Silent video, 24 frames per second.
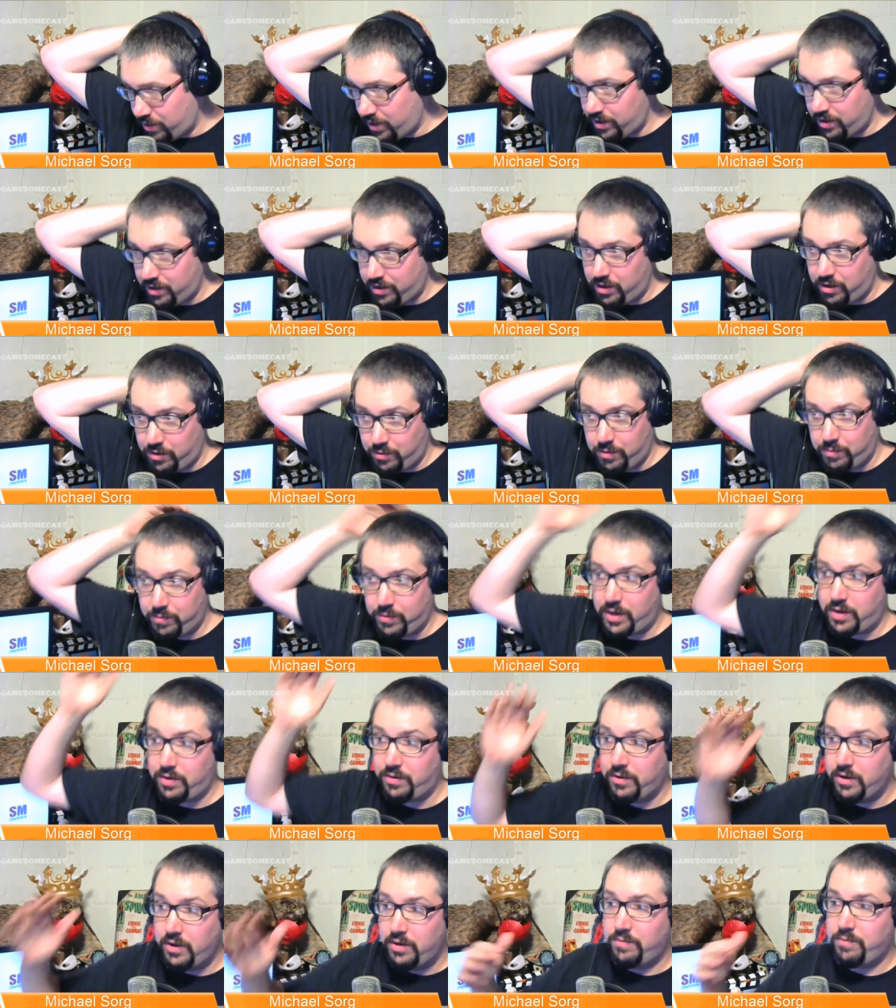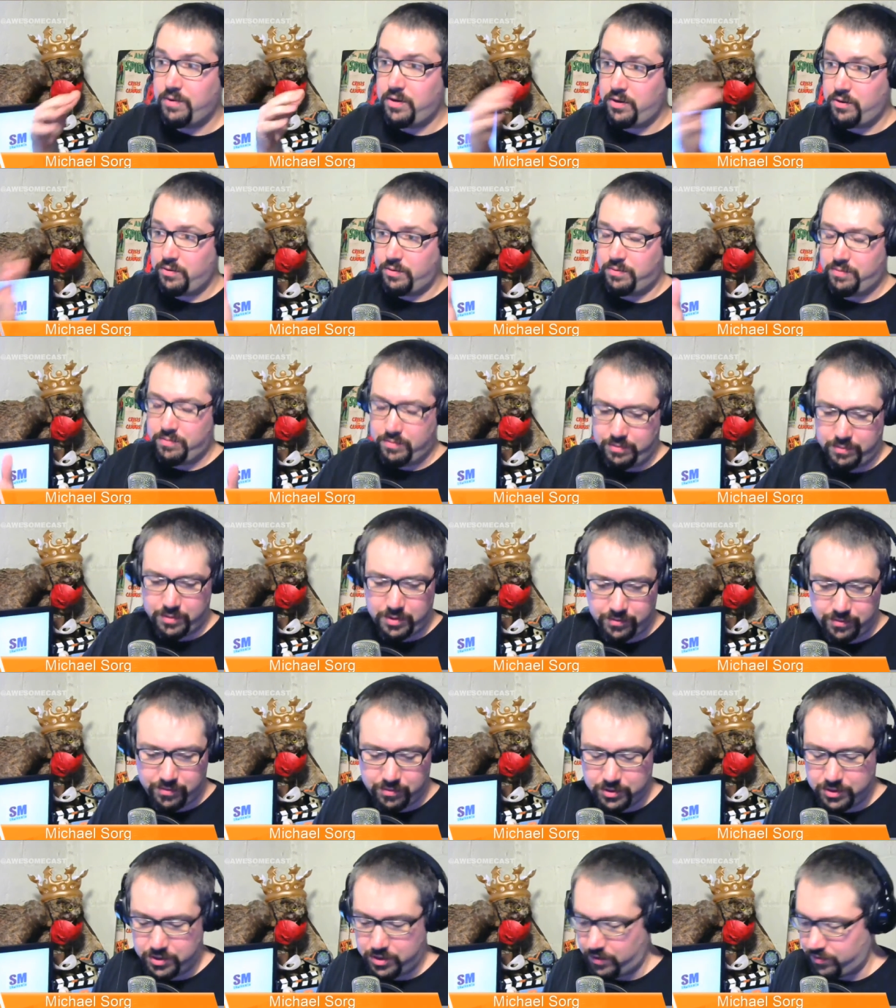wanted to know when we when we, were
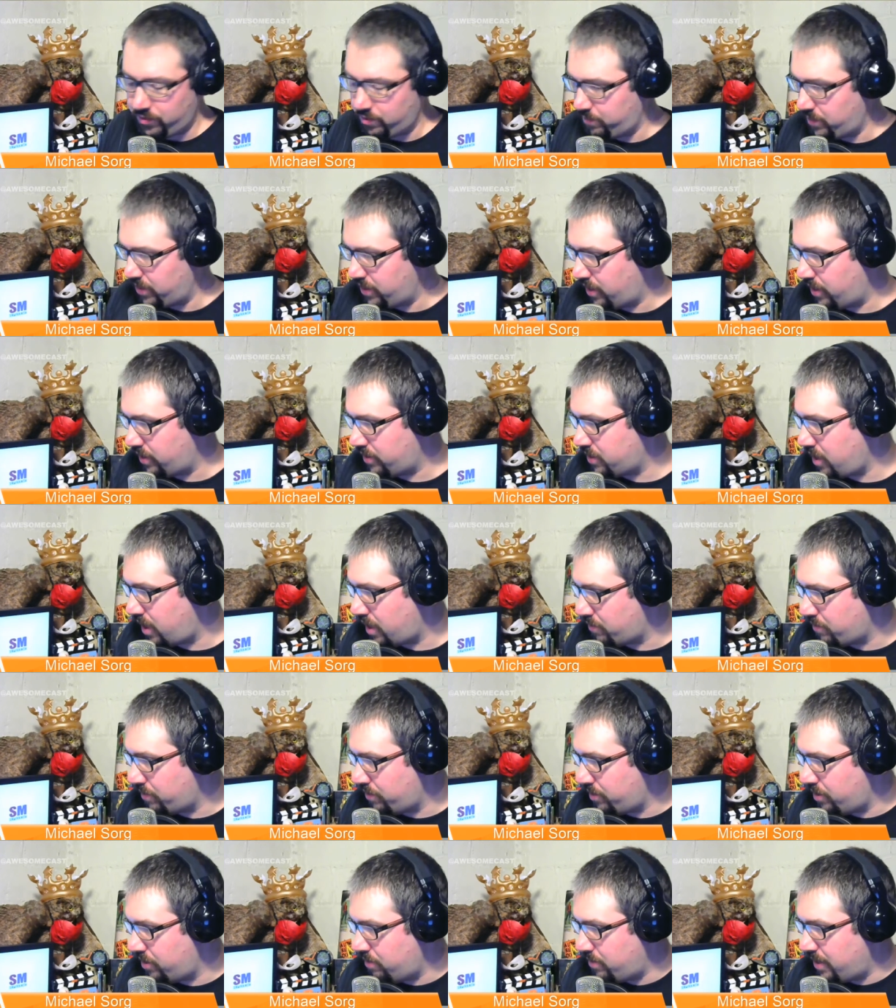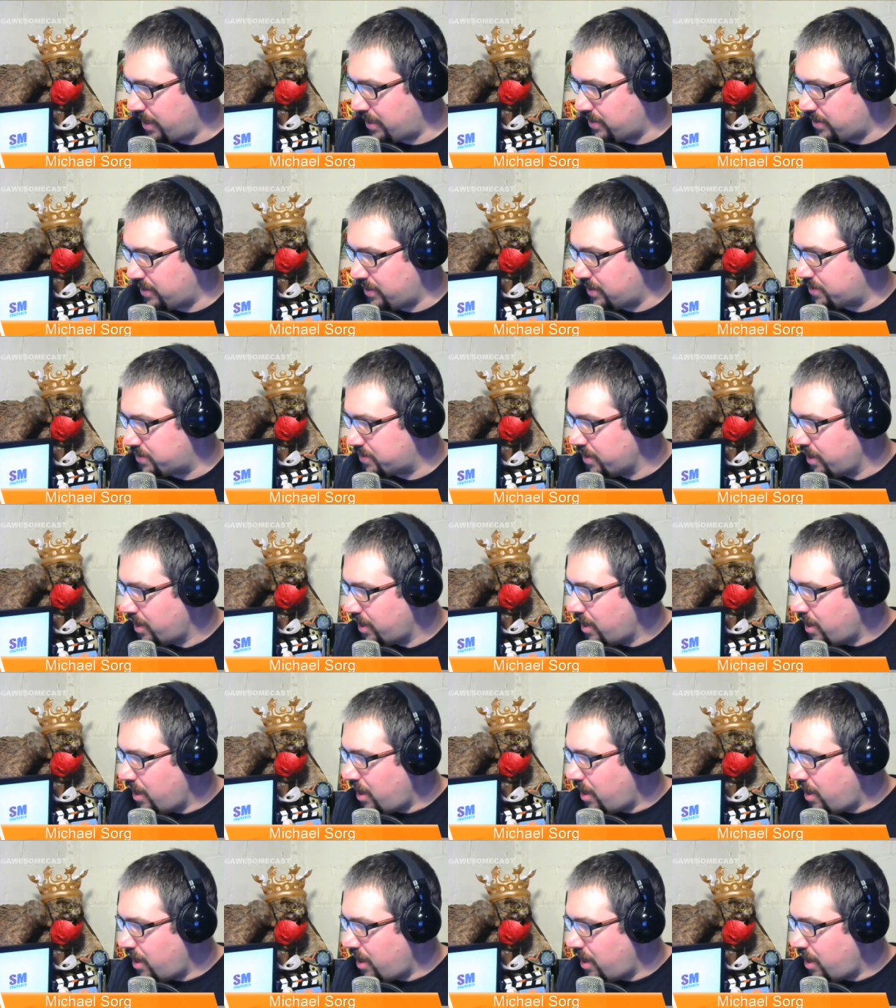fortunate enough to be uh, talking with you about this.